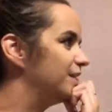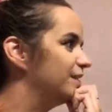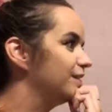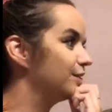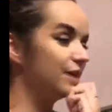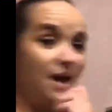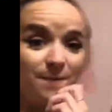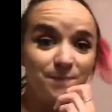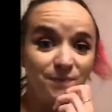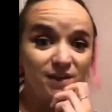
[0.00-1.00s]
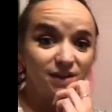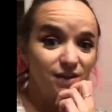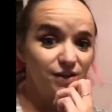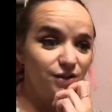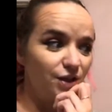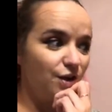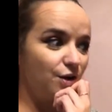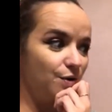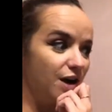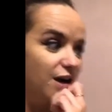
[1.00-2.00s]
So yeah.
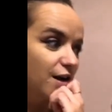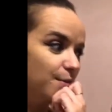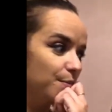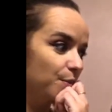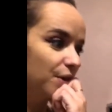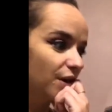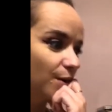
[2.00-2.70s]
So we are